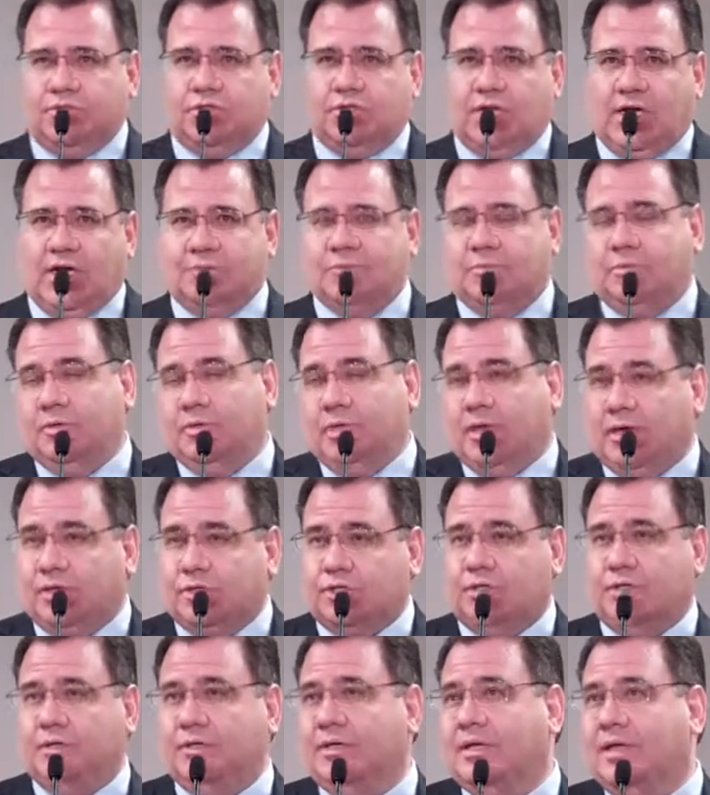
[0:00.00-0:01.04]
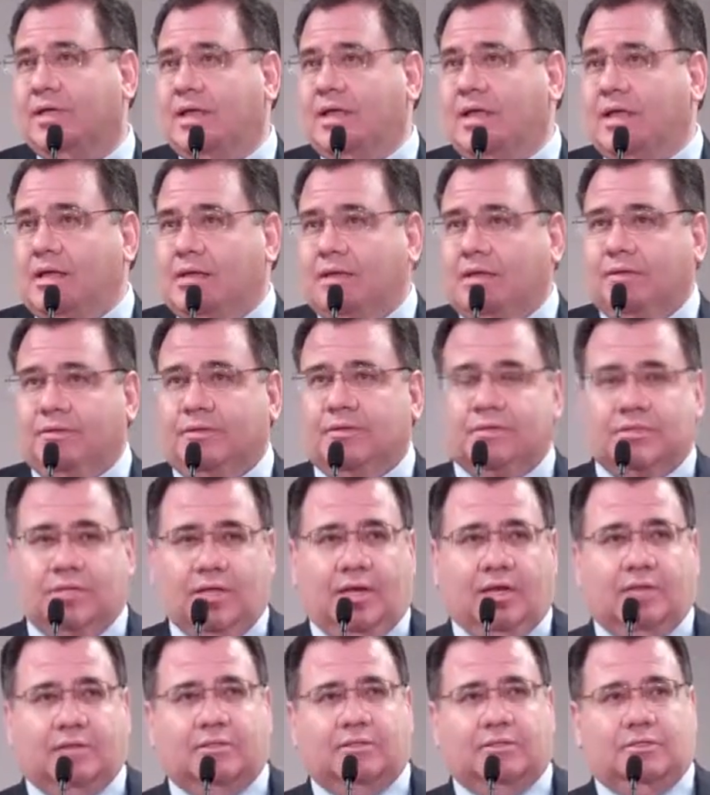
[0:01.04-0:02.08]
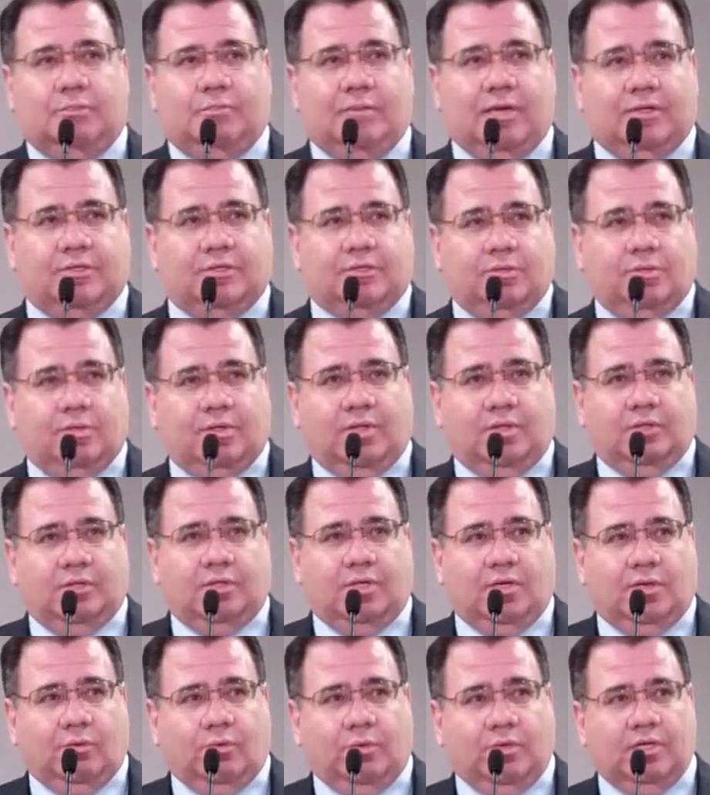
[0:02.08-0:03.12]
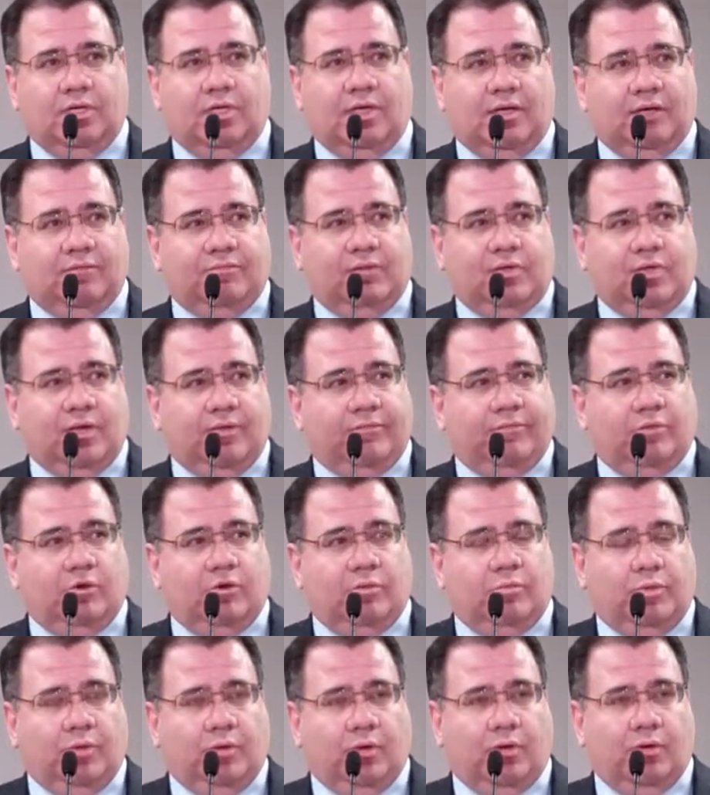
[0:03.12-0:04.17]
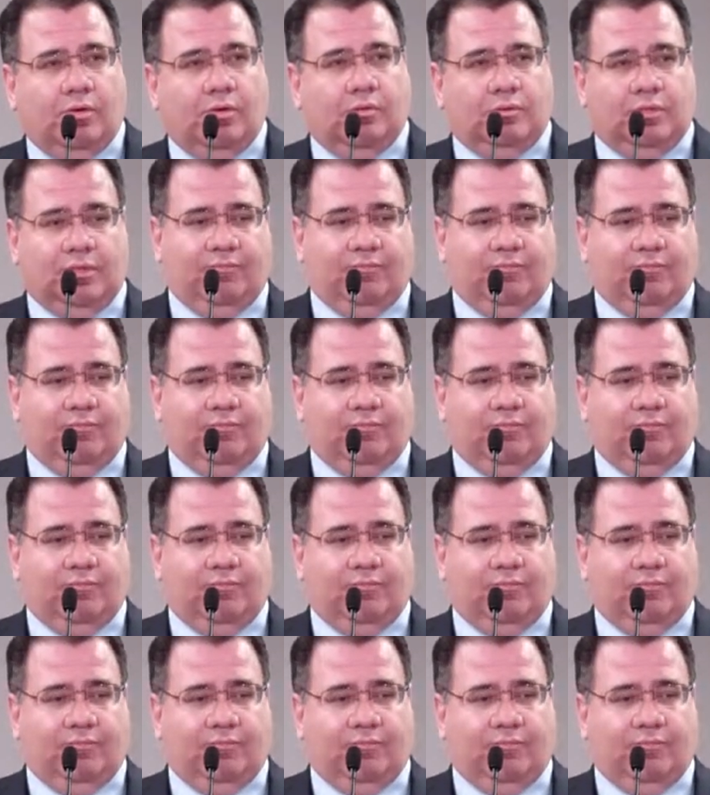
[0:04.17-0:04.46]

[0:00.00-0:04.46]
of jobs production in the Senate, to make sure that we gave the governor a bill,